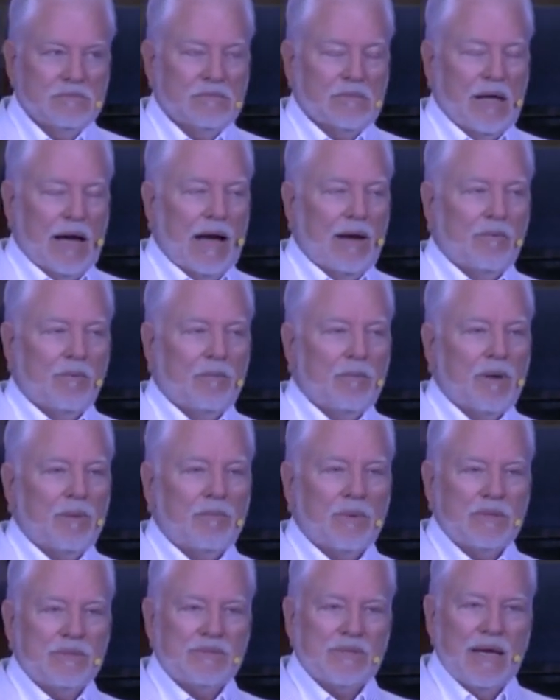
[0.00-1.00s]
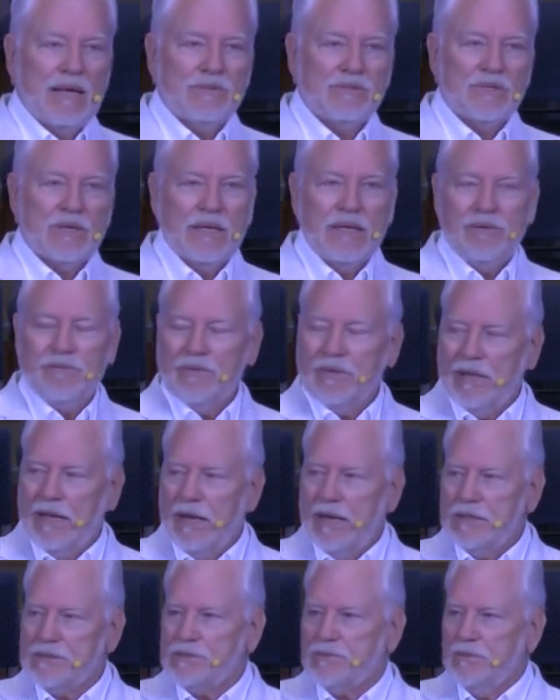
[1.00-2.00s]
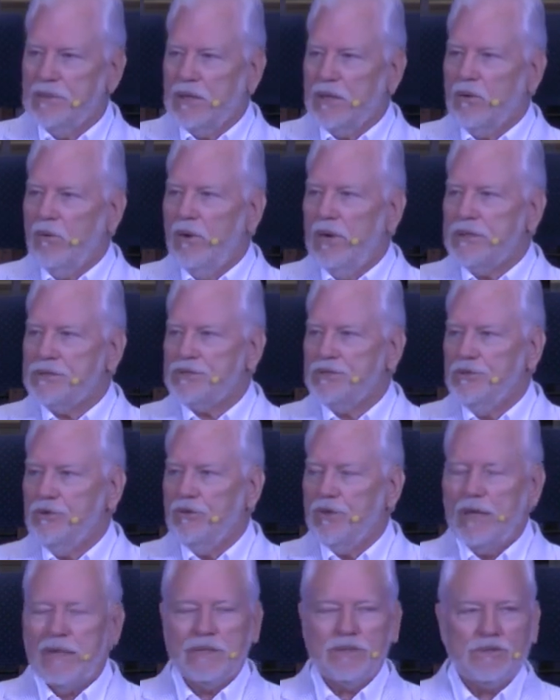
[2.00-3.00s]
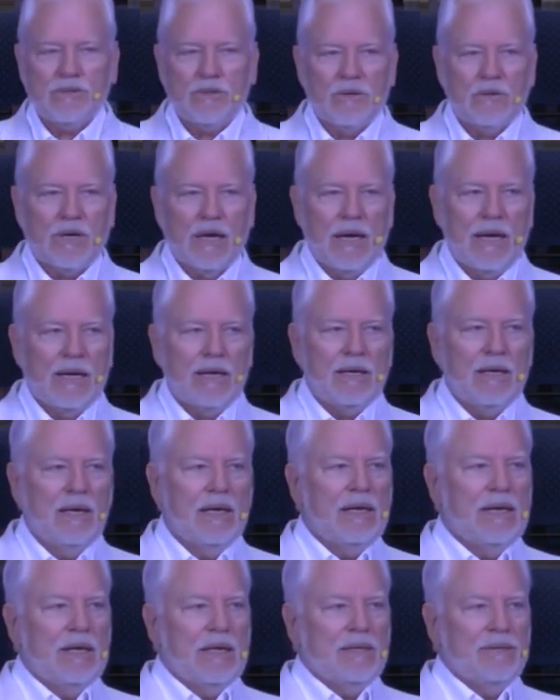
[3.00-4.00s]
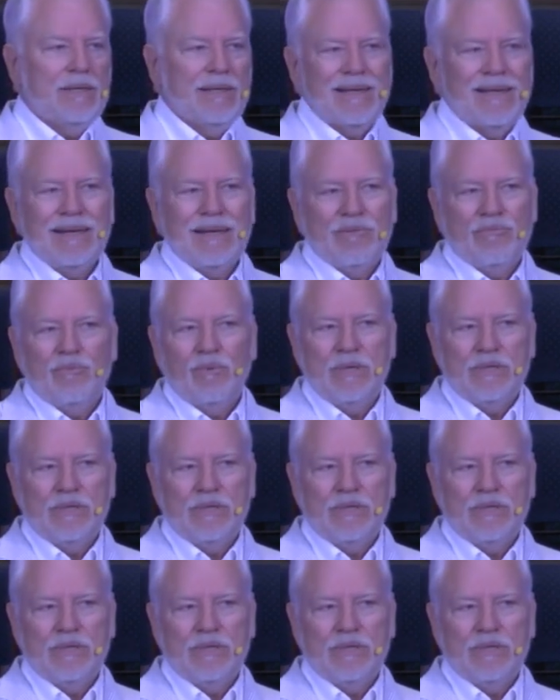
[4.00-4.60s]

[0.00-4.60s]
I remember as I was leaving, they asked me the question You think it's okay then if we